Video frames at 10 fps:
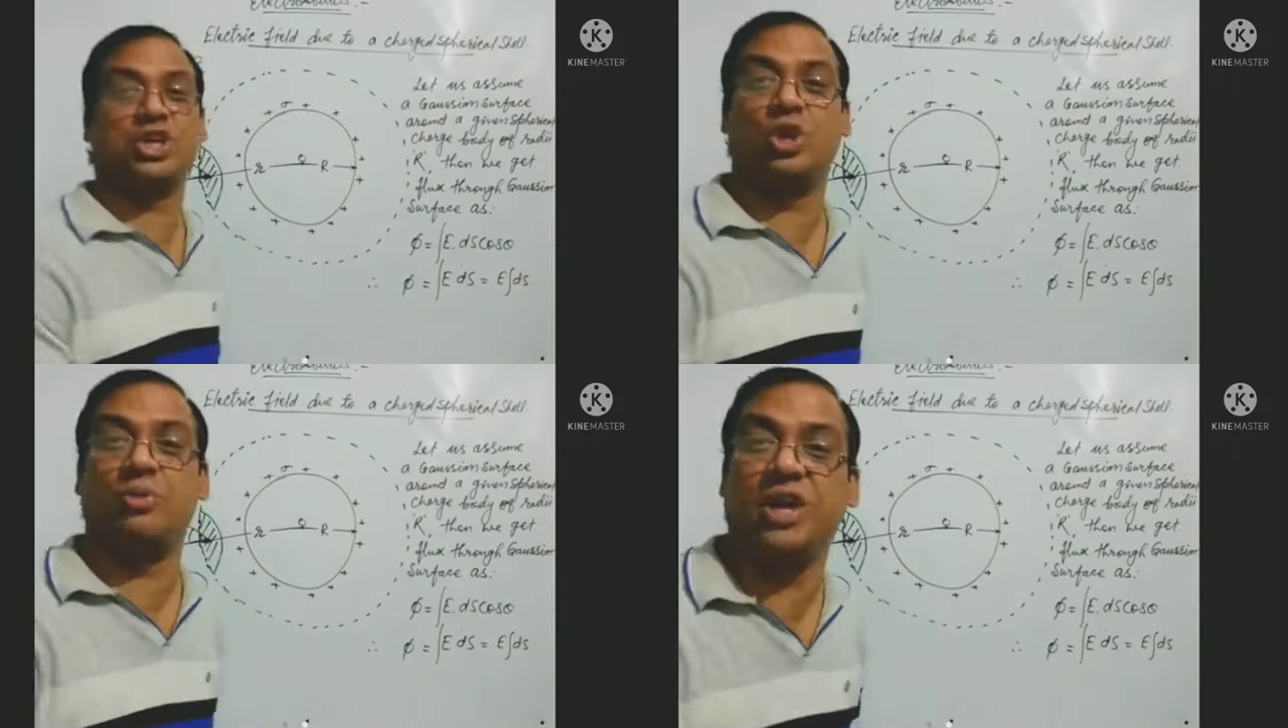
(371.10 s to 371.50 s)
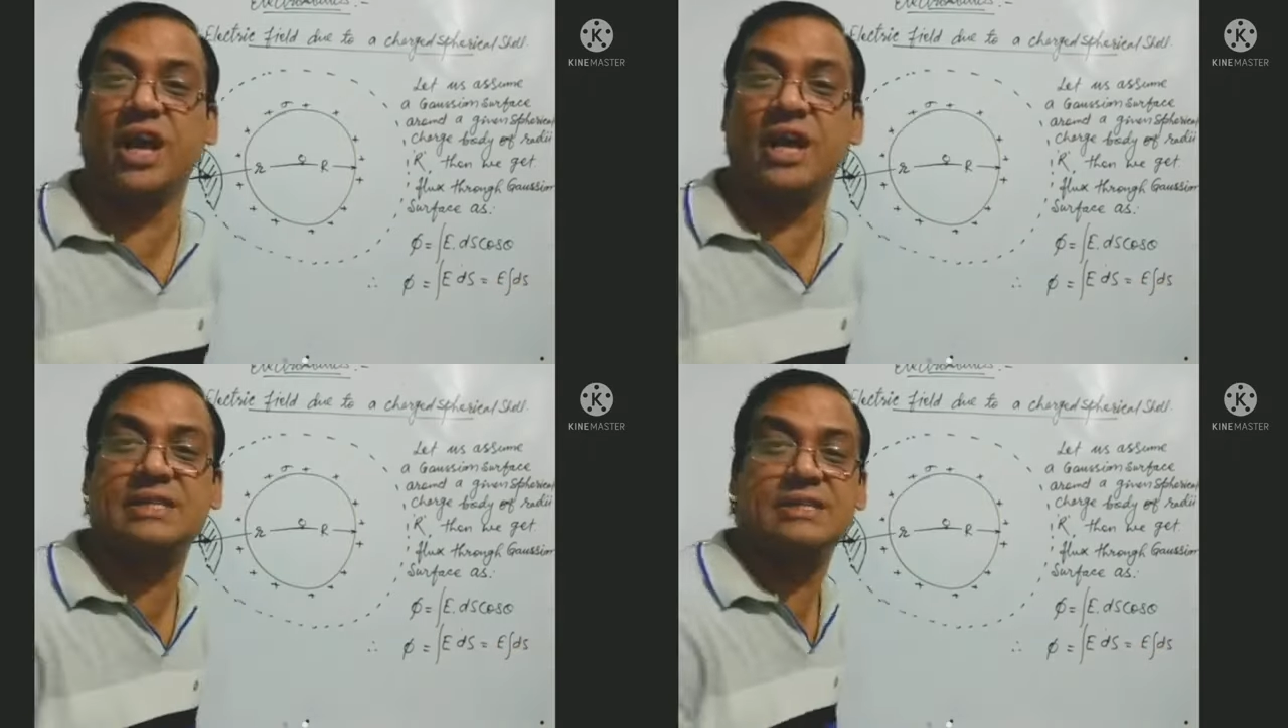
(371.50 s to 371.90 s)
of
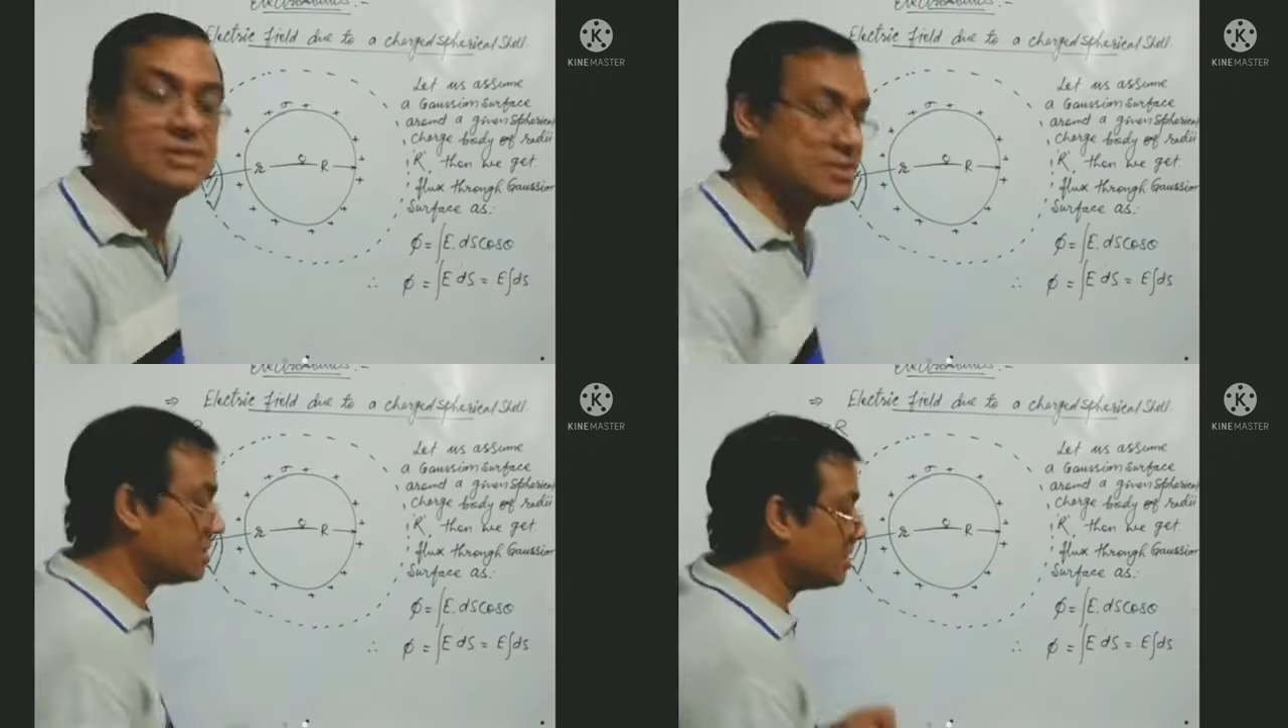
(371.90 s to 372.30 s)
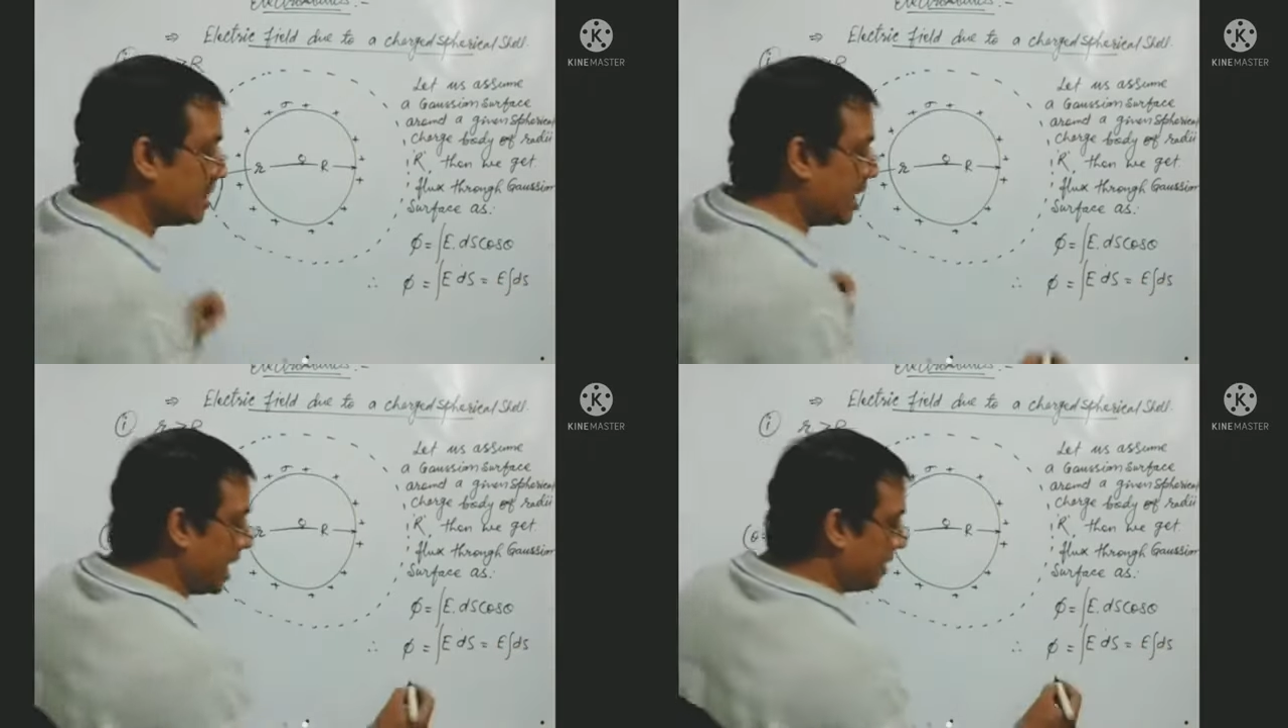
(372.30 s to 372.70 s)
ds,
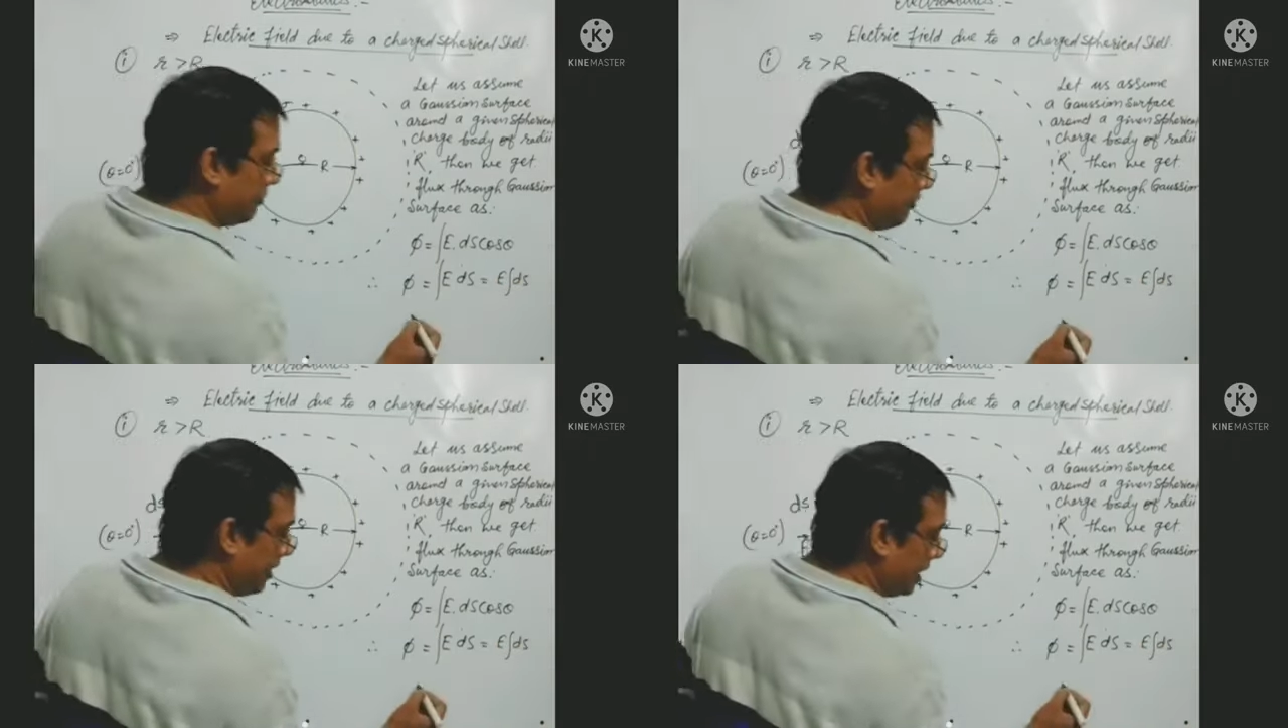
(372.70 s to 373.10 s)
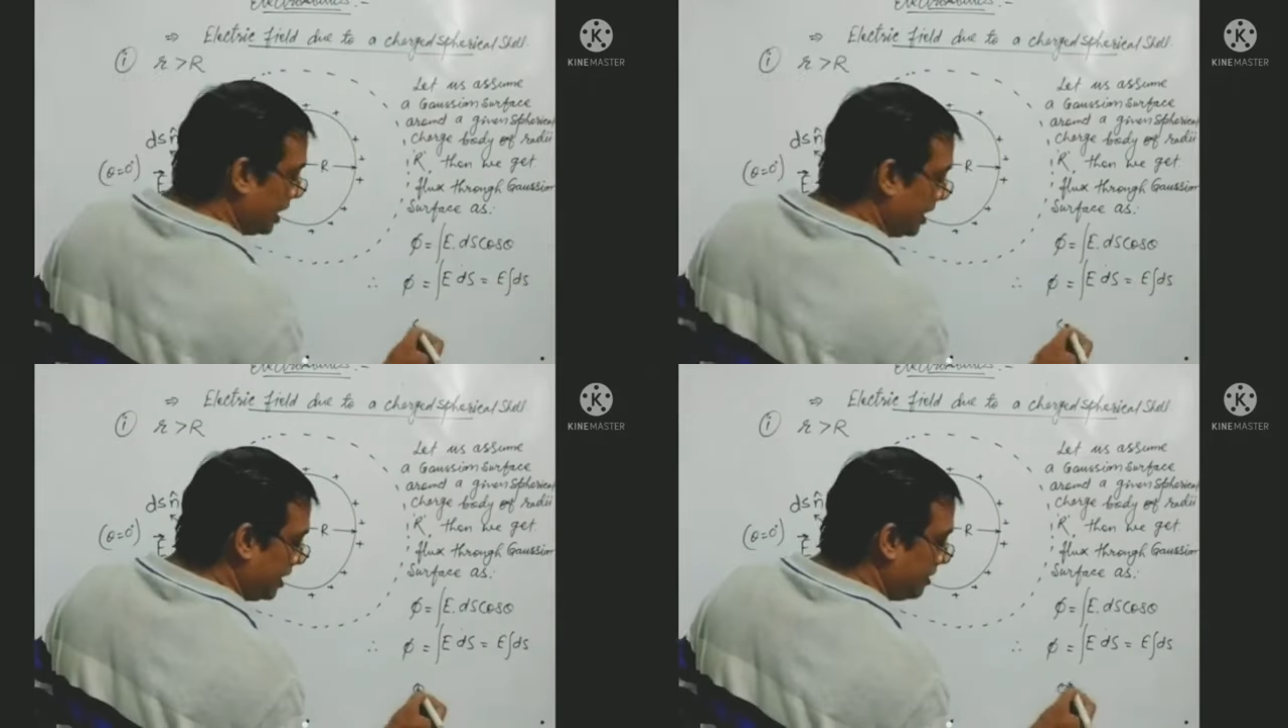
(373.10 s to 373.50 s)
and
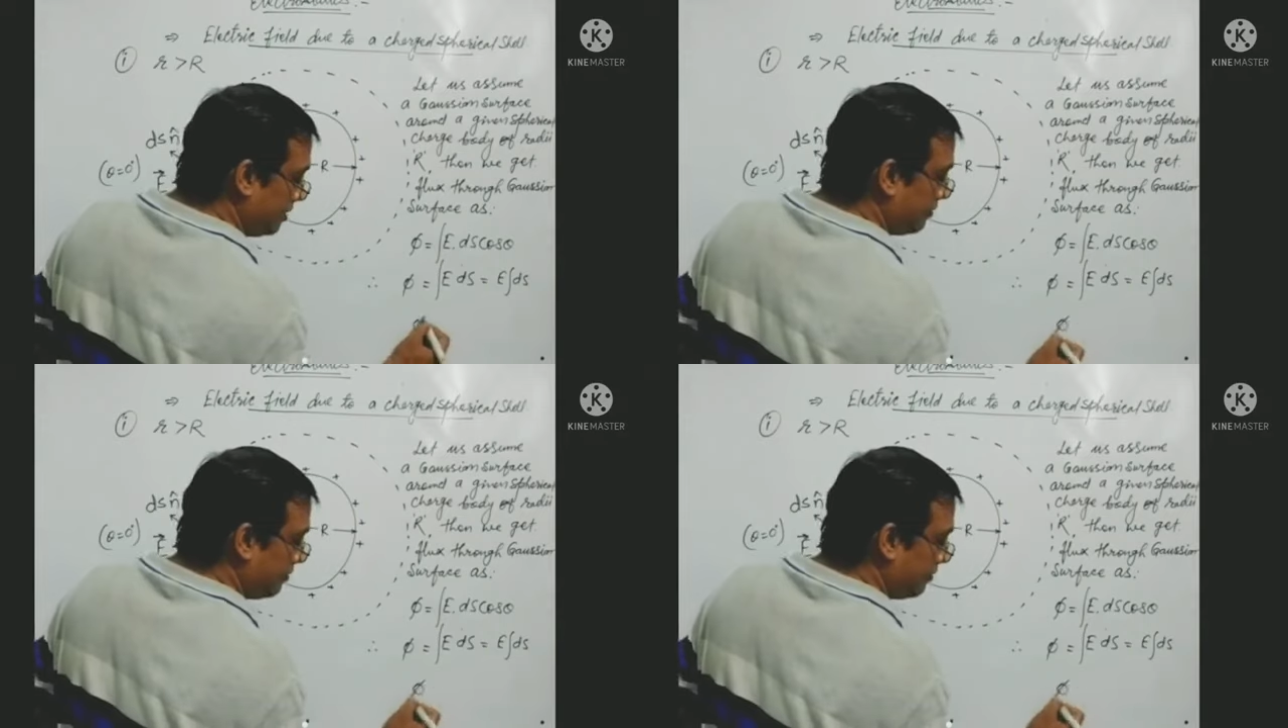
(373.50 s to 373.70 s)
finally